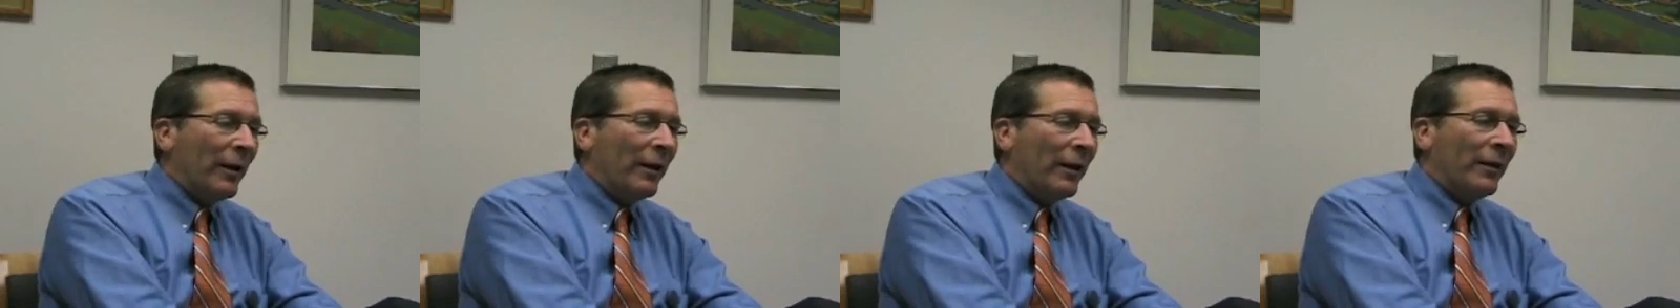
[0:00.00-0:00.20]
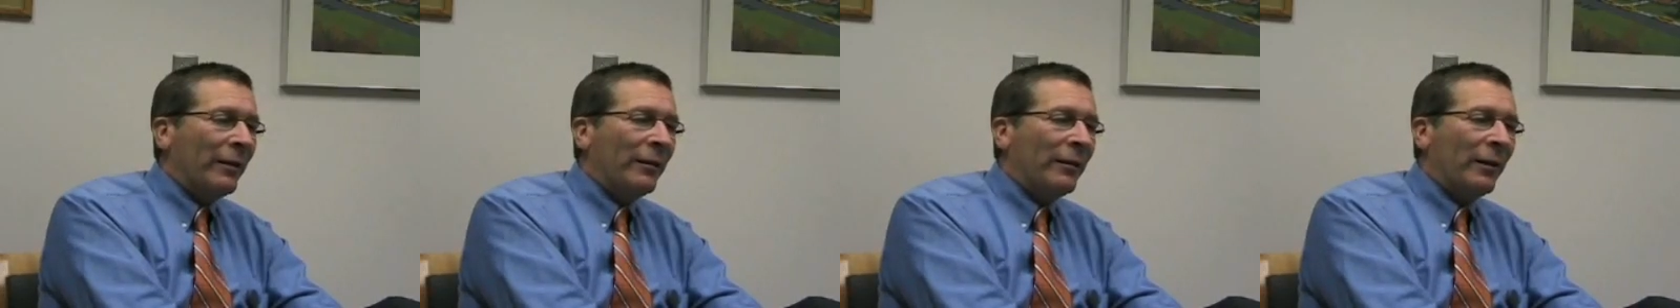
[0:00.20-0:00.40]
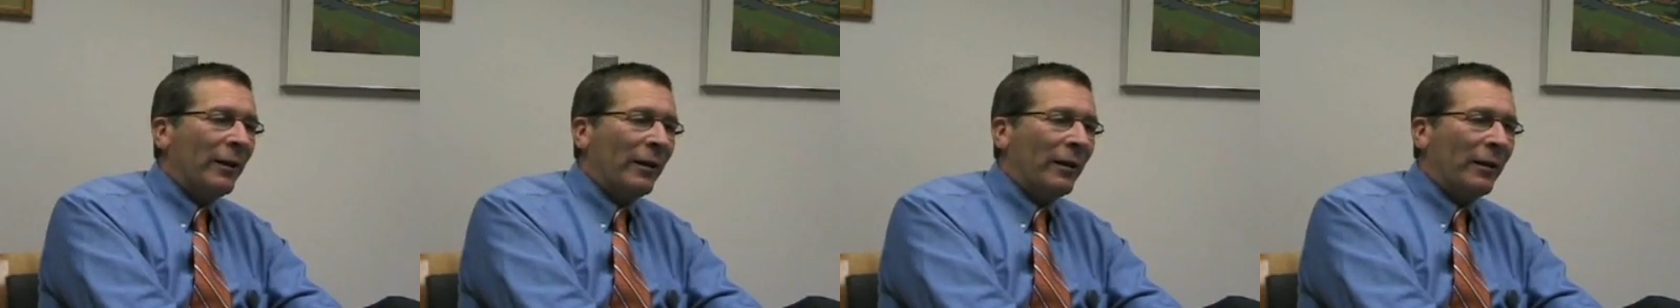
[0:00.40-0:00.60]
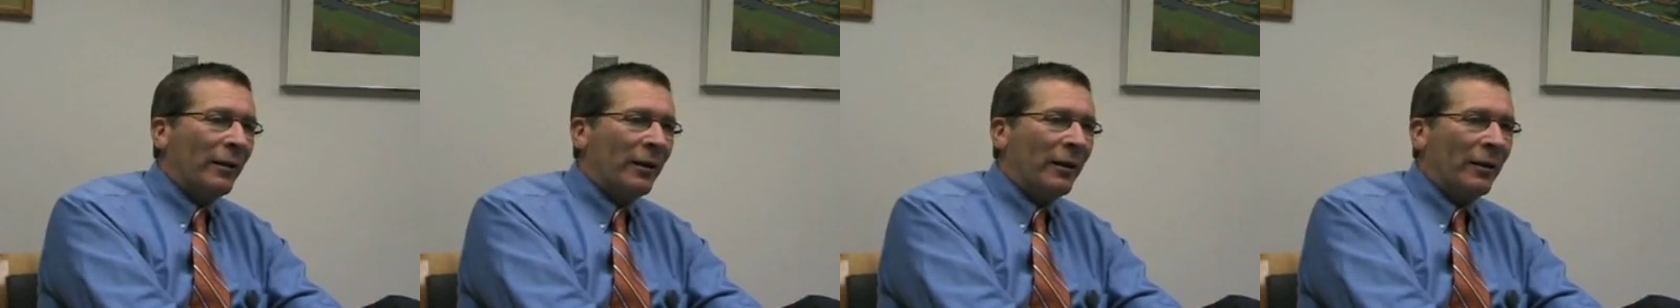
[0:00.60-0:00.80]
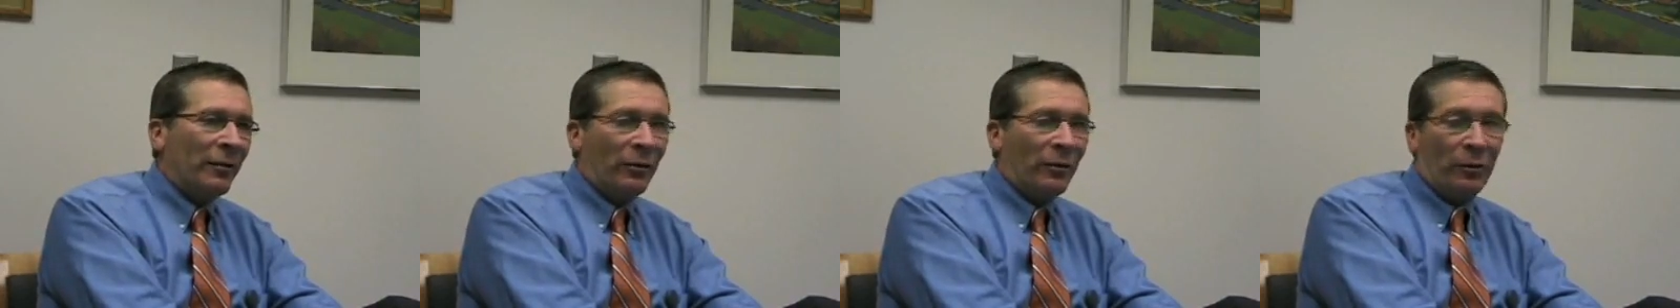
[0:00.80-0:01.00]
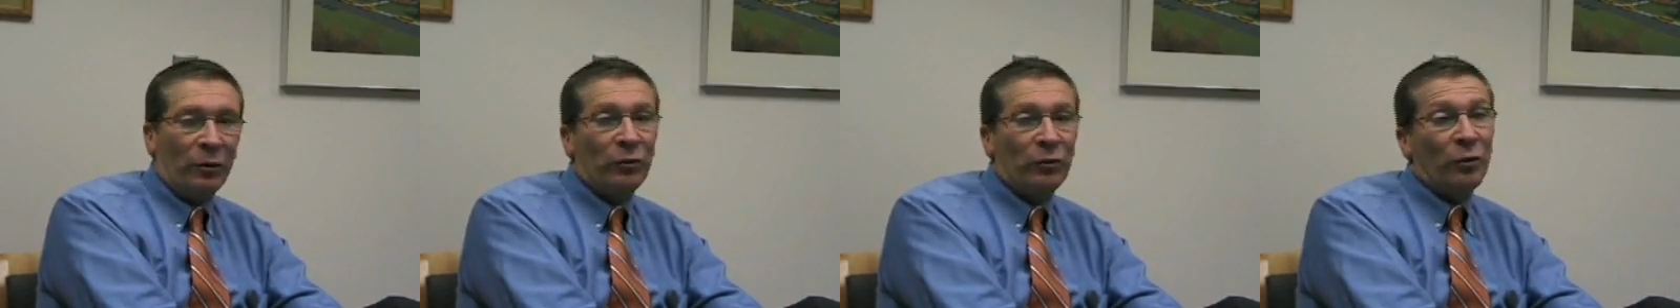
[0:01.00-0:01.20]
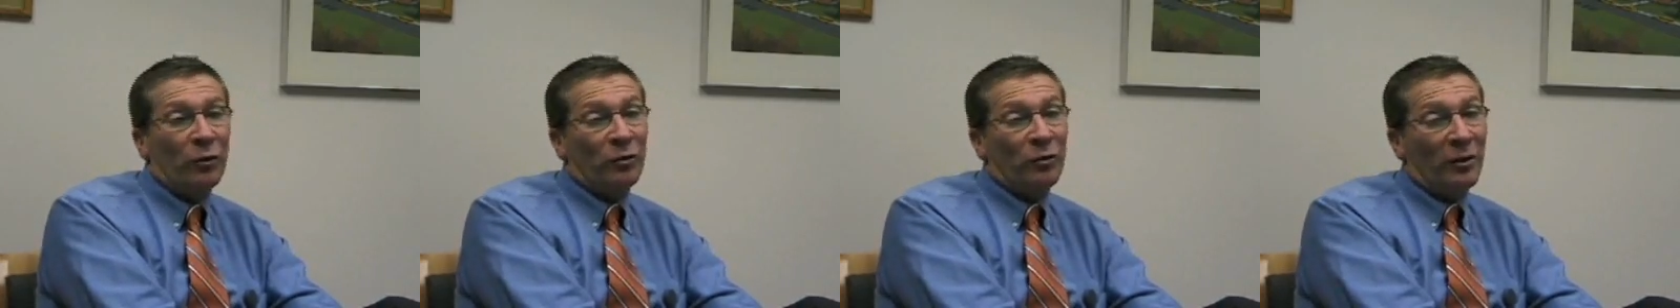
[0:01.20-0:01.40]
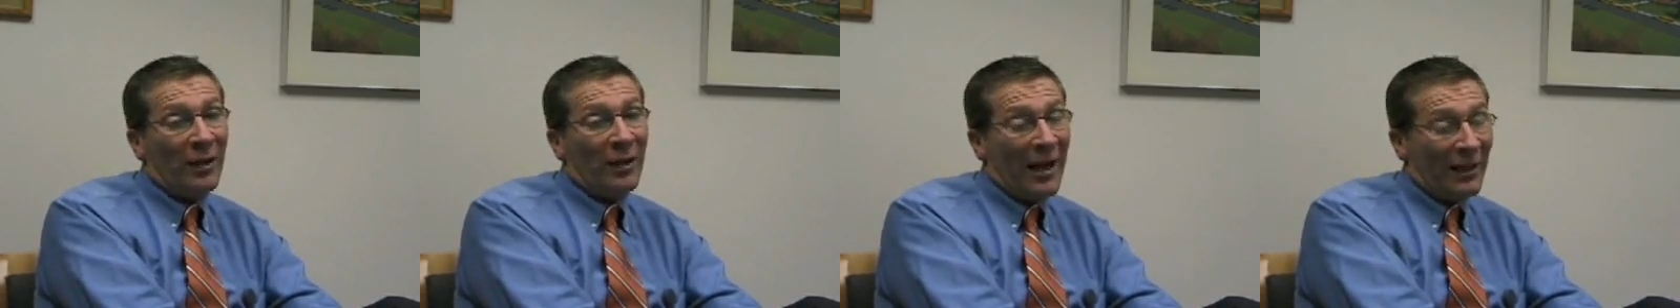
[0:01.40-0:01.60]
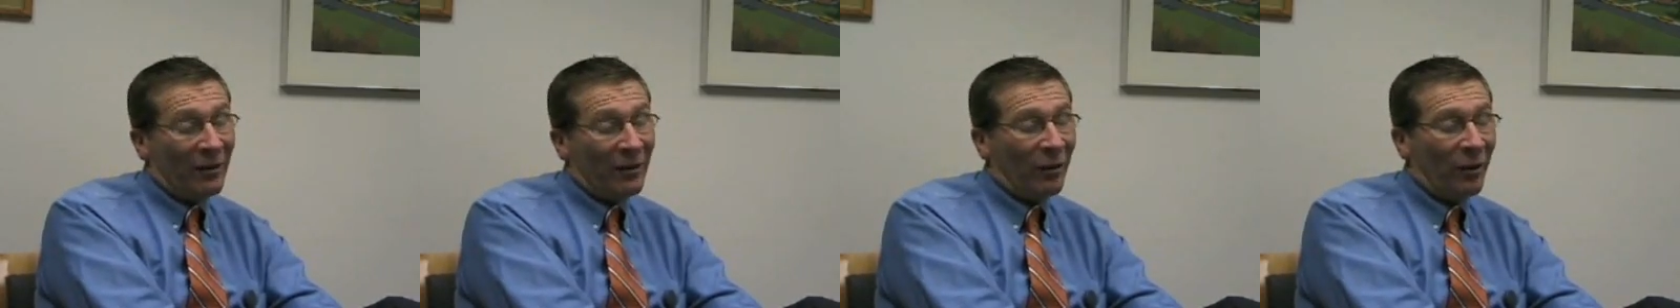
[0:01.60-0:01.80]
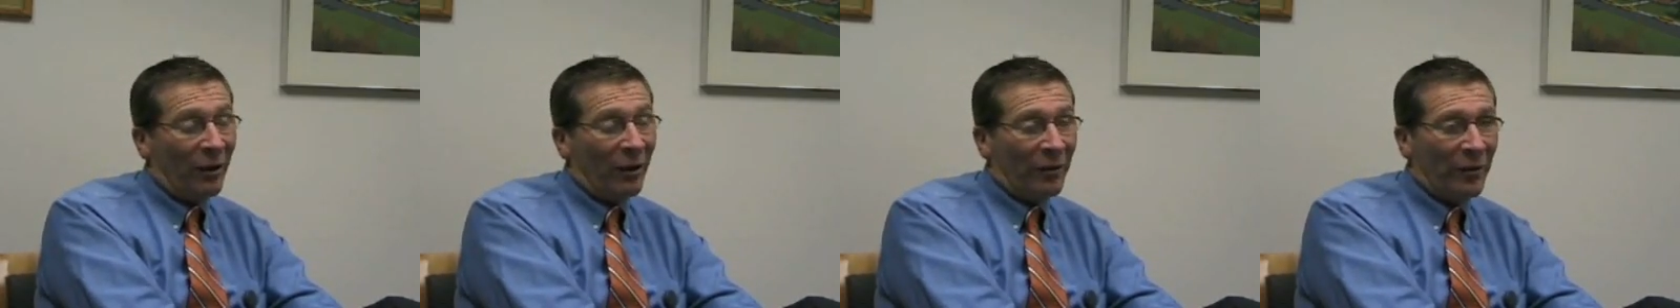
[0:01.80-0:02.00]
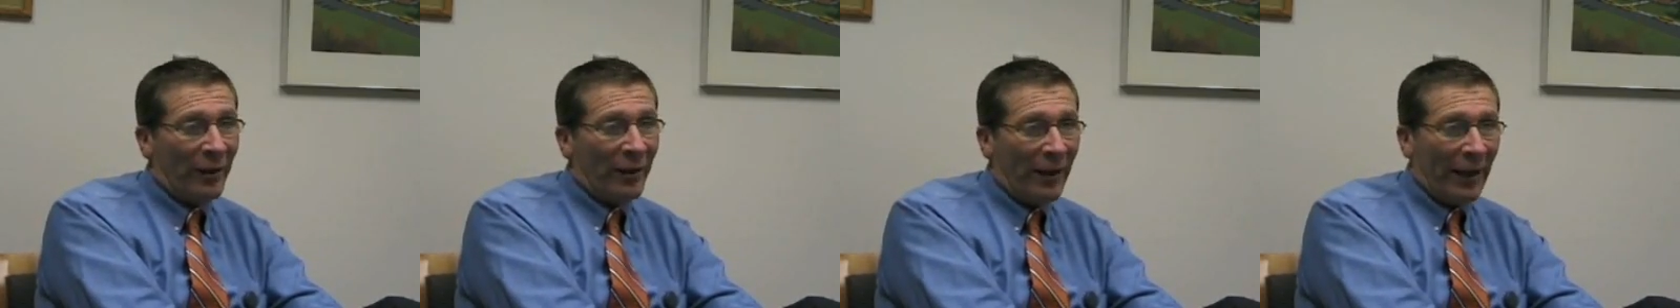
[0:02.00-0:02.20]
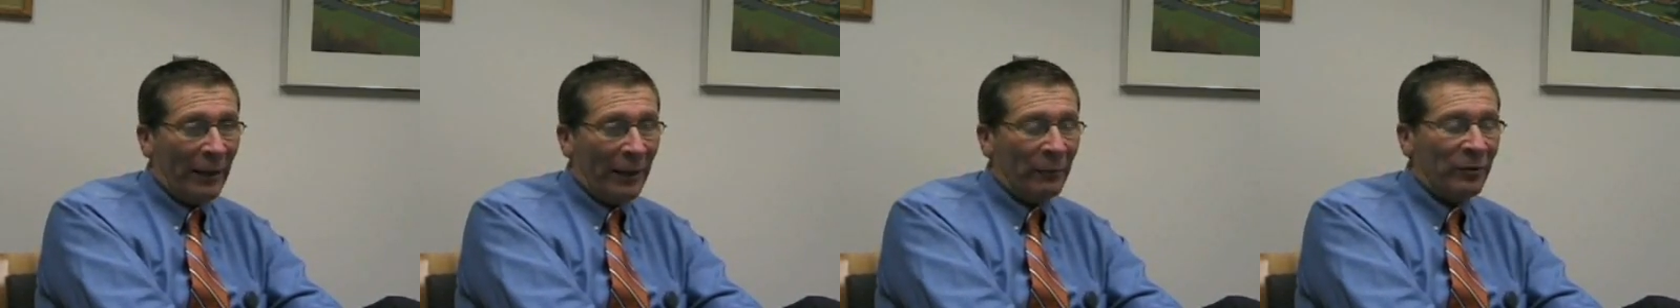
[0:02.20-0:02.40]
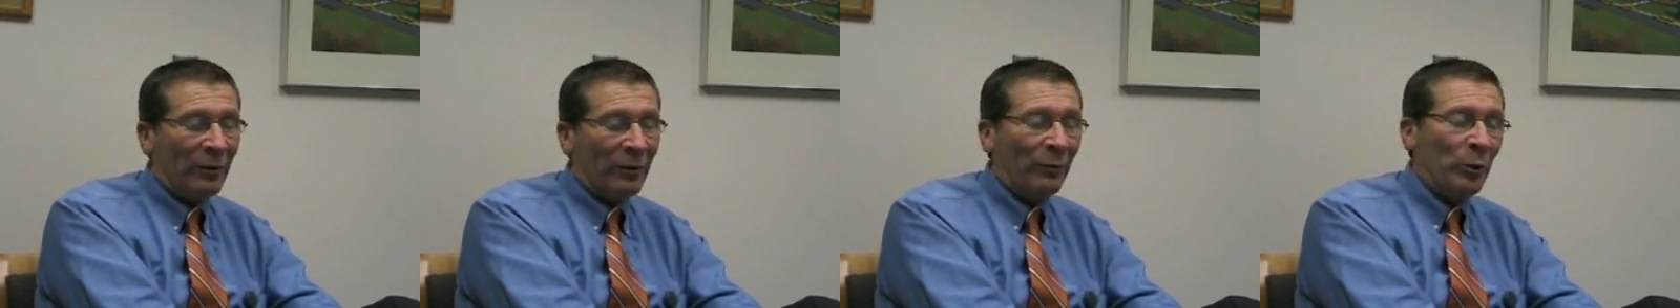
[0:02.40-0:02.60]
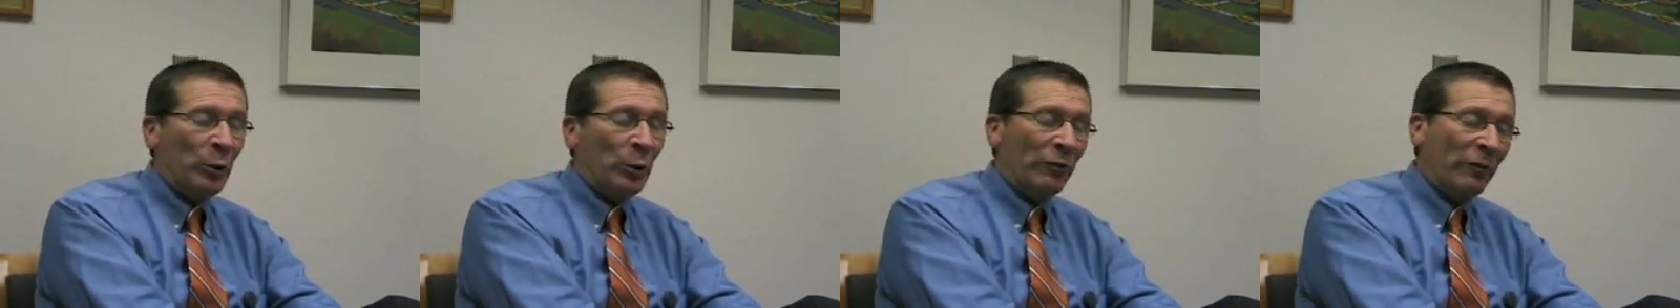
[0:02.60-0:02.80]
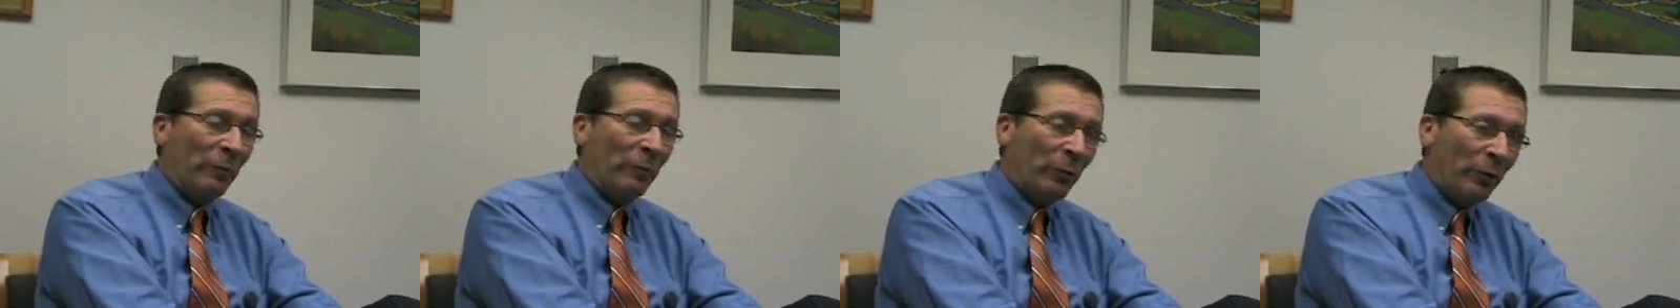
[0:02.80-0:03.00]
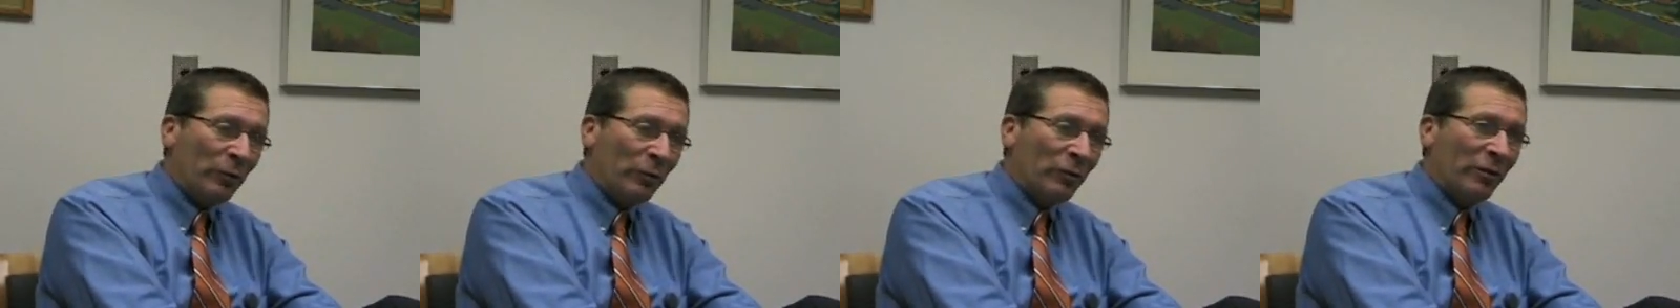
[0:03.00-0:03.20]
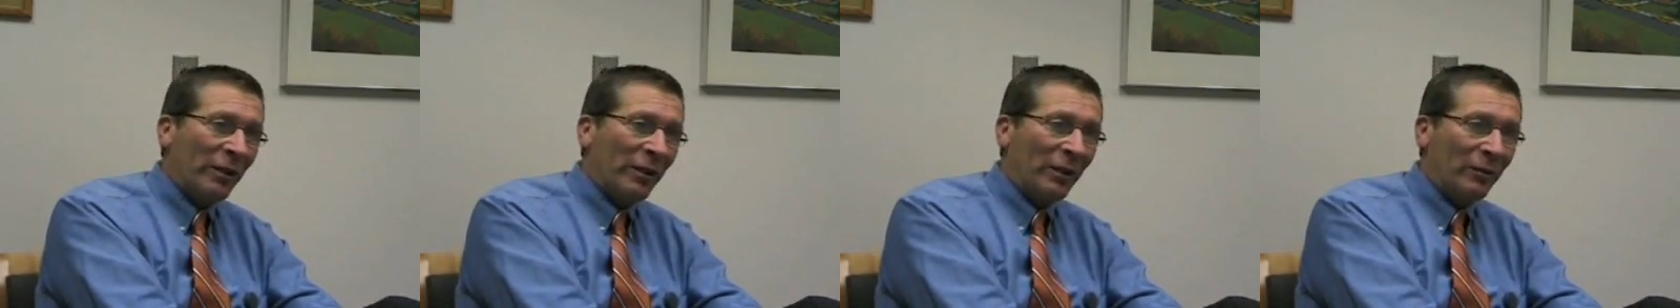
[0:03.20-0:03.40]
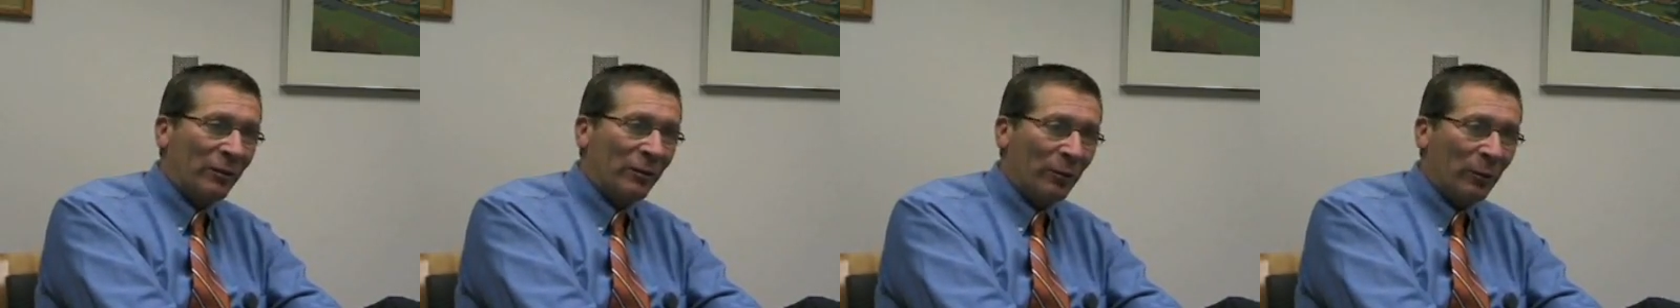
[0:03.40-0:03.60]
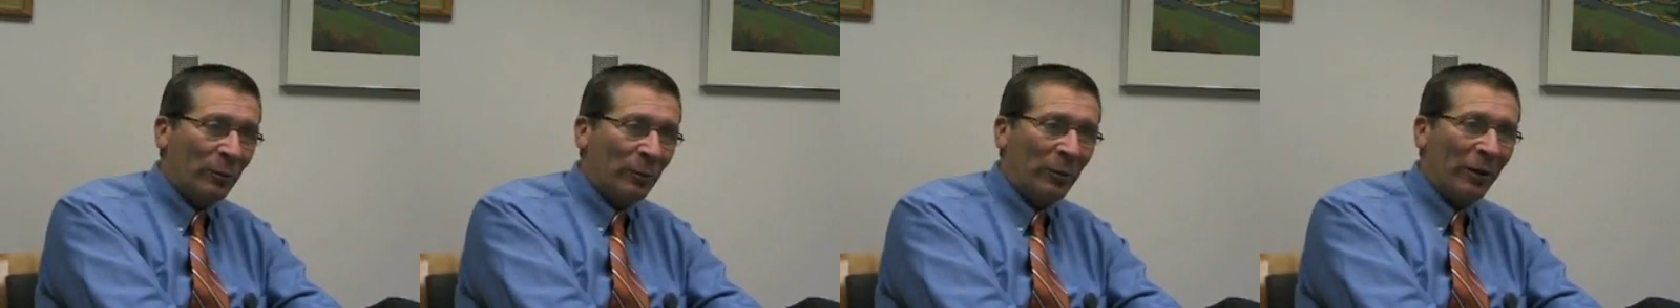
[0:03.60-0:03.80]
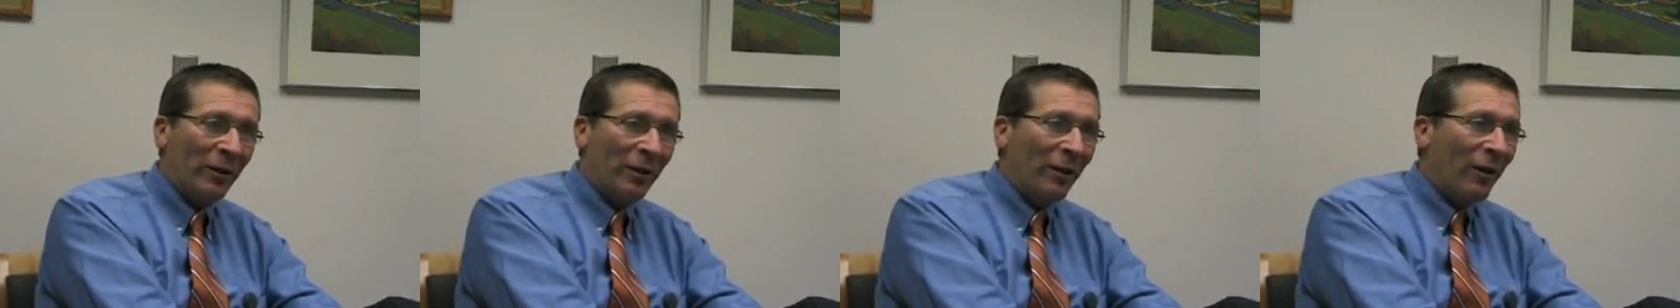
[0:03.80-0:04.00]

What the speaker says: And those doors are locked at all times, and we do have a person there too,